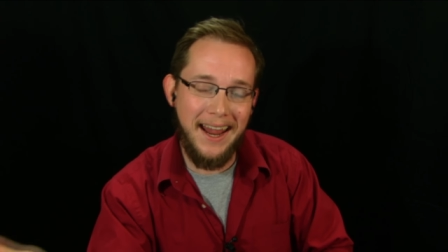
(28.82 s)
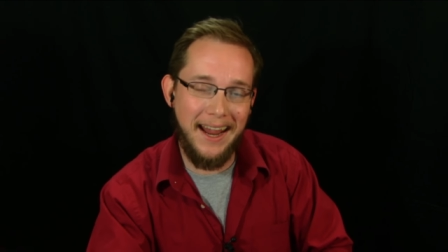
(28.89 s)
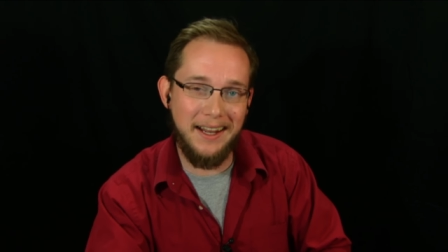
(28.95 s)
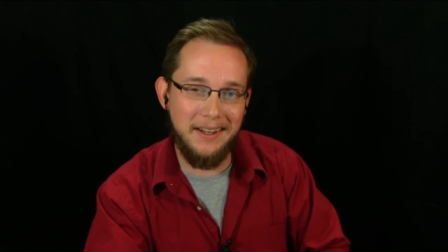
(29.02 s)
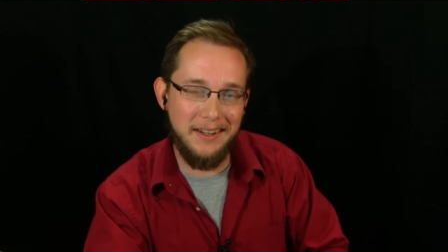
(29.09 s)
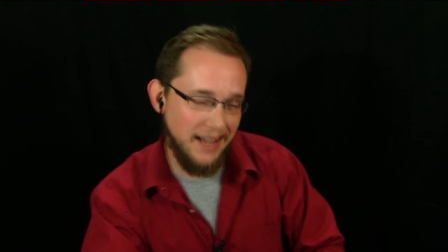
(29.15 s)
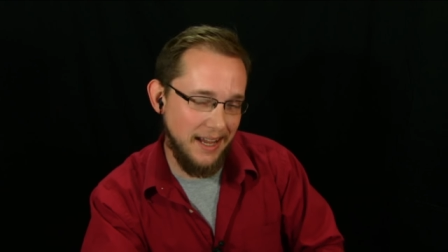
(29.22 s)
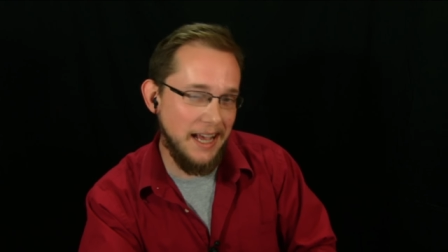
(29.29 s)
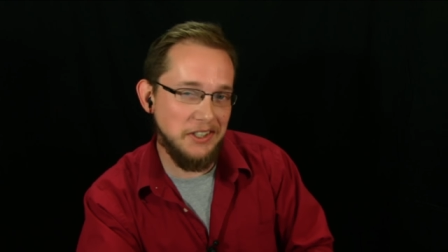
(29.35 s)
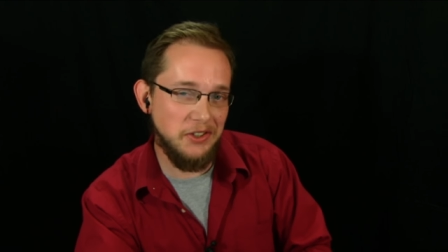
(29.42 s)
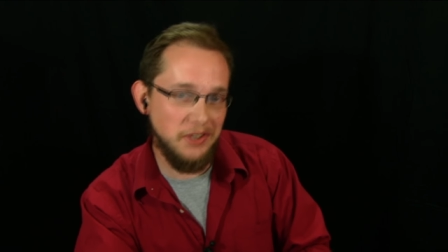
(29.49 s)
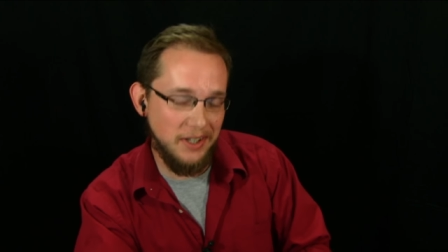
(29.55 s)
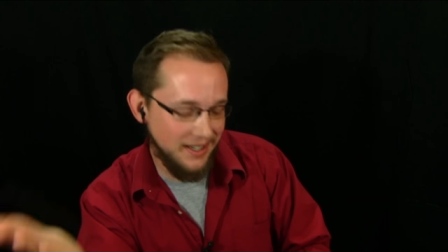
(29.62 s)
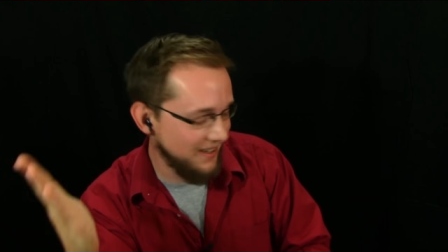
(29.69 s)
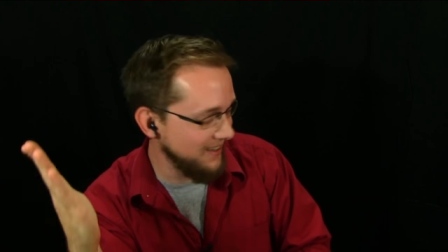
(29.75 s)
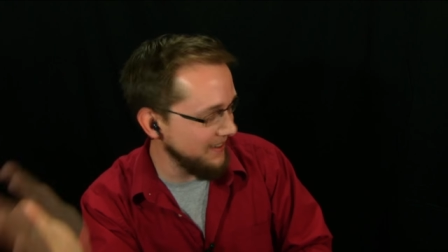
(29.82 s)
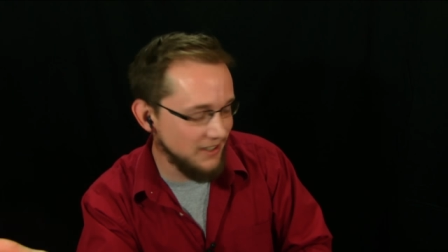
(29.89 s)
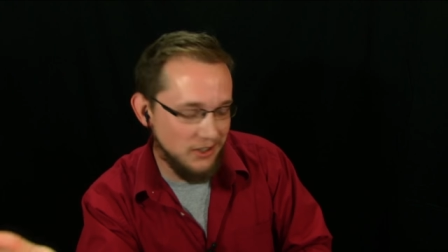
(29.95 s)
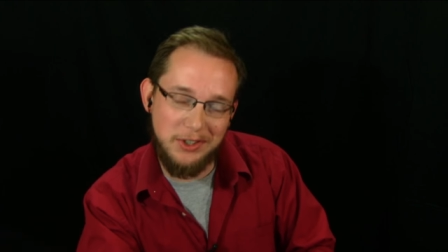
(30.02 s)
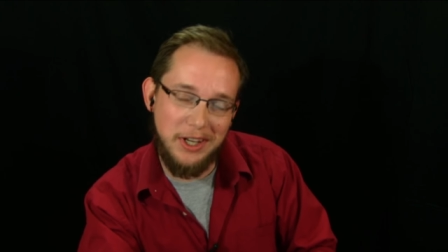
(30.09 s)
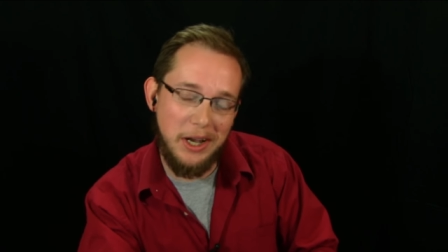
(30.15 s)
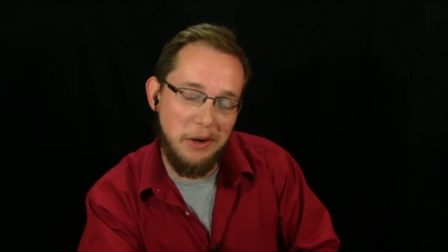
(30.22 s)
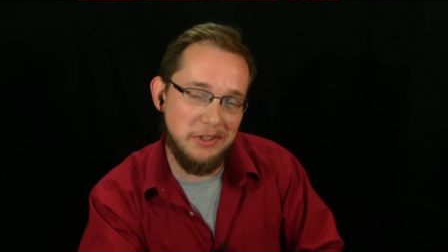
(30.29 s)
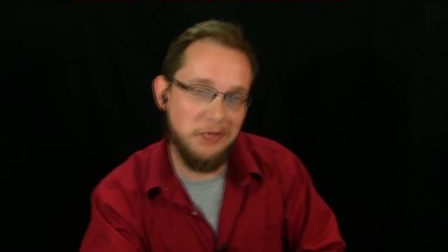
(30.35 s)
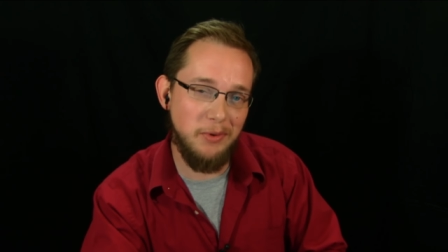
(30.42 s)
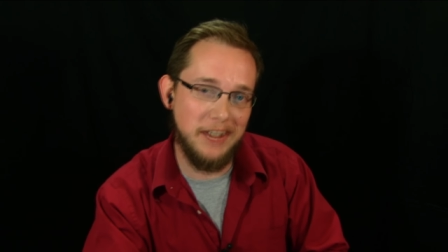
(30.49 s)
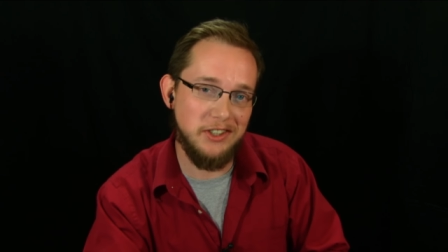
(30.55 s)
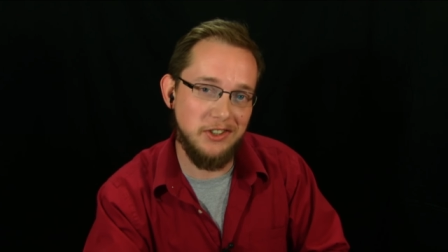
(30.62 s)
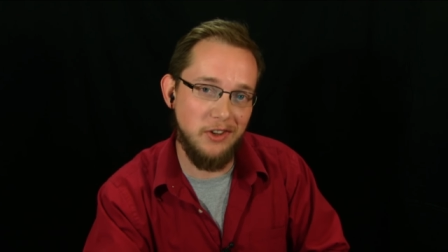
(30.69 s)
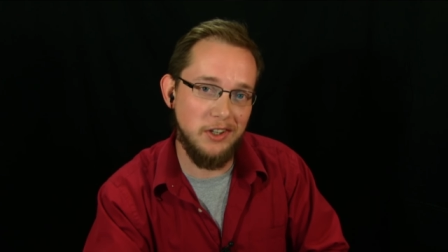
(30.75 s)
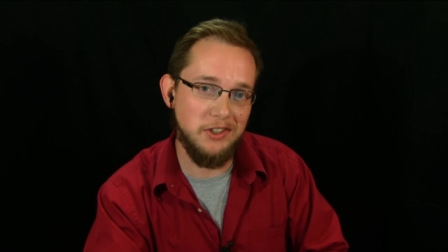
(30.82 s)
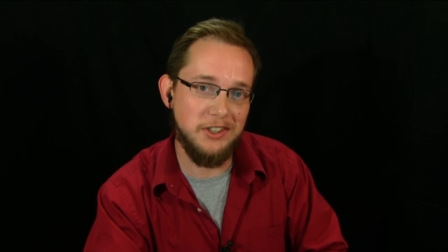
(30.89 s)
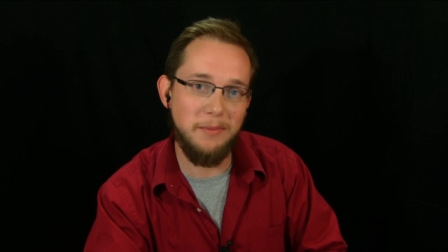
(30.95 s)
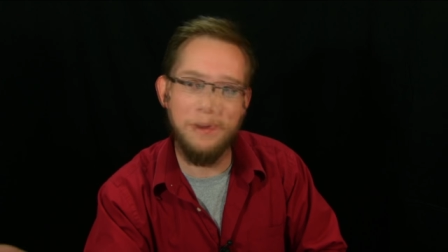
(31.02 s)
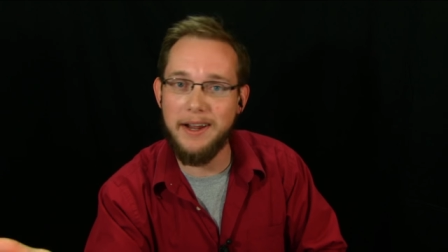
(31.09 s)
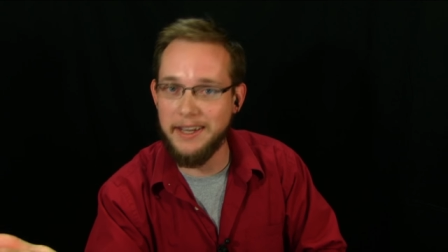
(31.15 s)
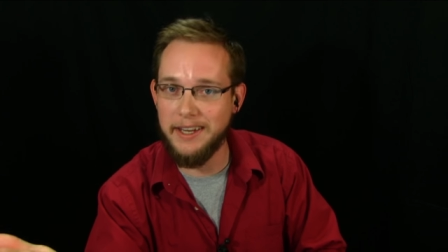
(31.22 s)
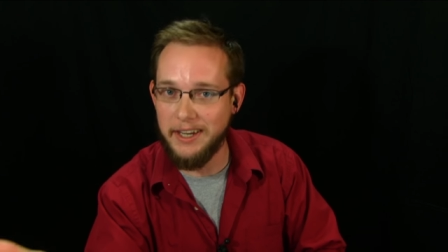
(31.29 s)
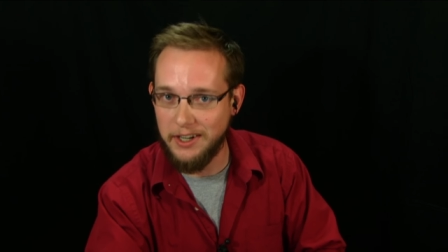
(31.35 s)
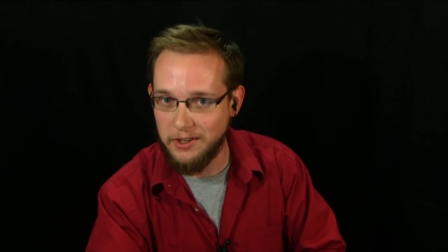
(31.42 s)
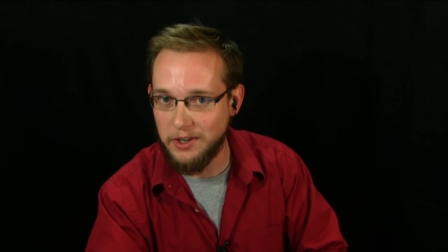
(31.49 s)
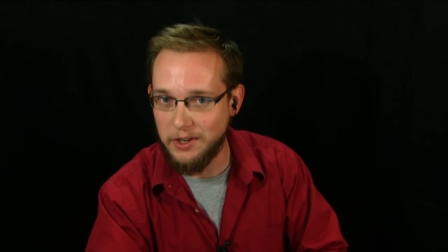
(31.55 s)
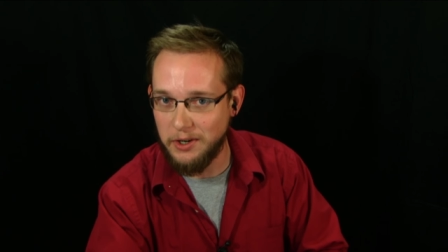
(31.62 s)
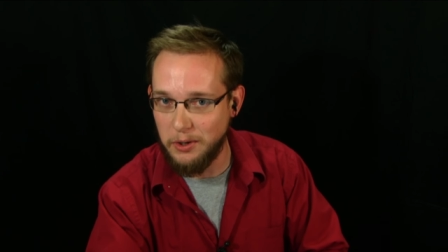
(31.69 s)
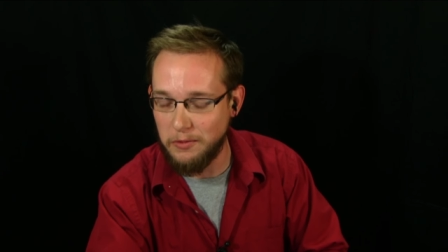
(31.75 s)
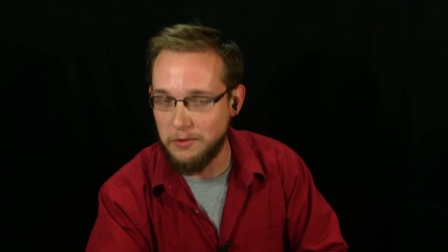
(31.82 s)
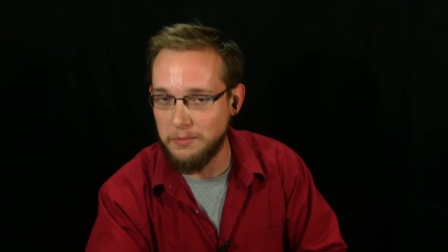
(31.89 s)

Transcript: And OSIRIS-REx launched about a year ago